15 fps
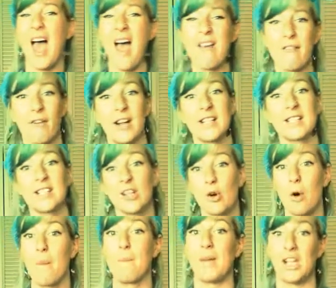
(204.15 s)
every
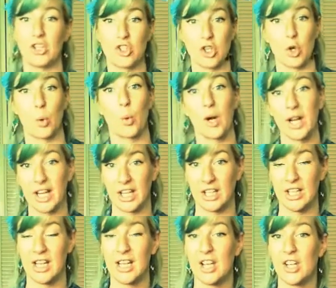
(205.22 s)
single major organ
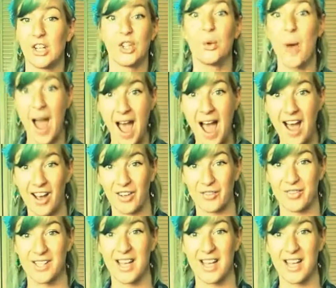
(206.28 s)
you have.